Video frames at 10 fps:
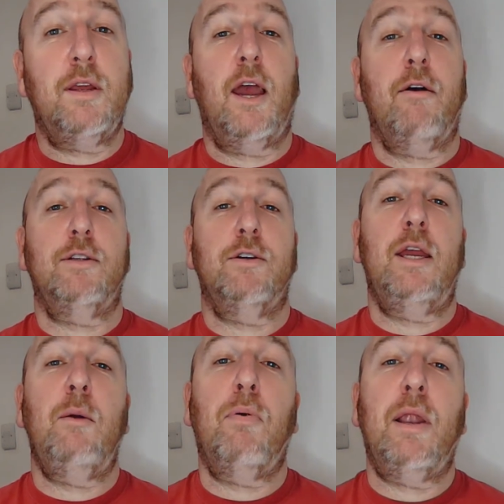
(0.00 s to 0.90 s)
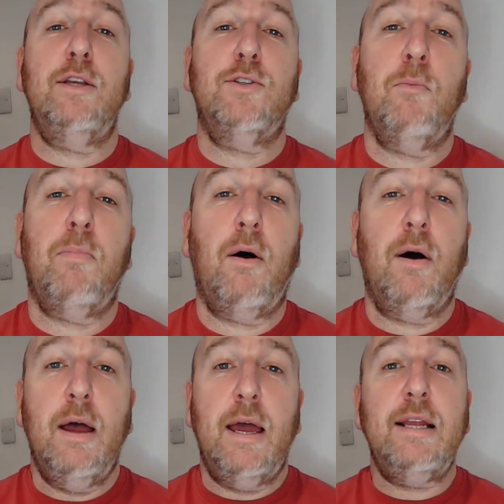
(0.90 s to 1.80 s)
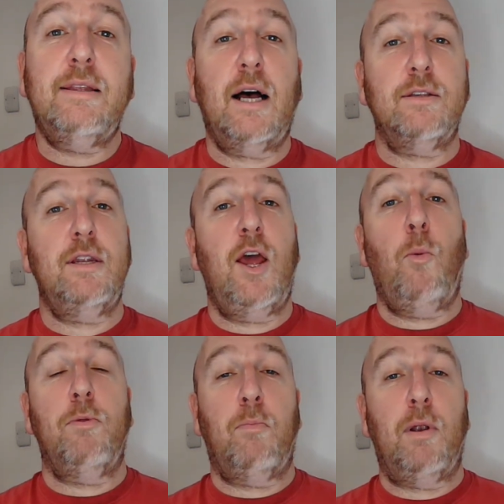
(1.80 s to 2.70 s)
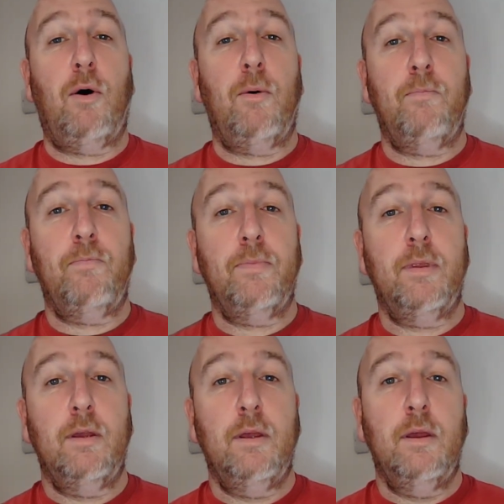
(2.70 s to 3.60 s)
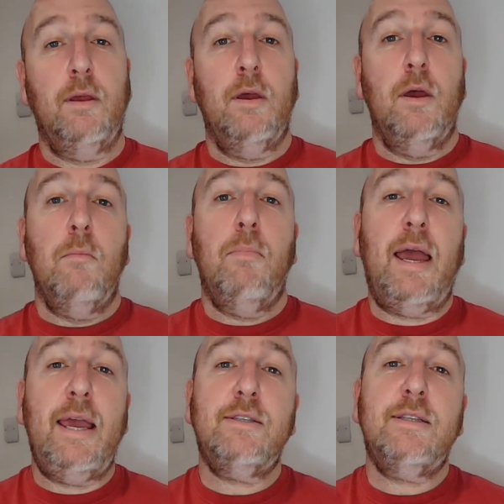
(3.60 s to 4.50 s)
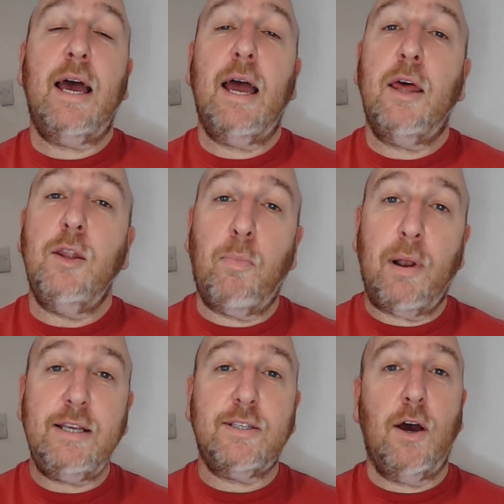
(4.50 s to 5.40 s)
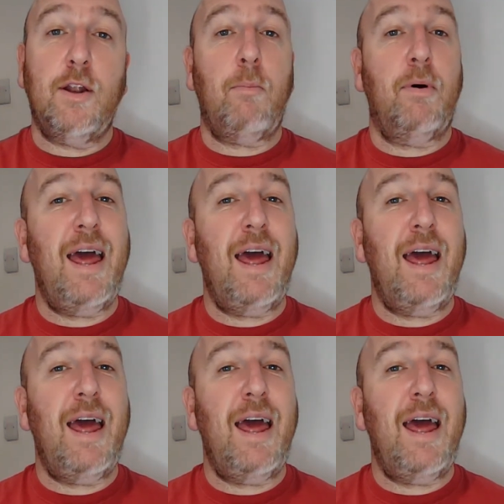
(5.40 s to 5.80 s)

character. He plays no part. He doesn't help the plot. But he's there, and the police turn up, and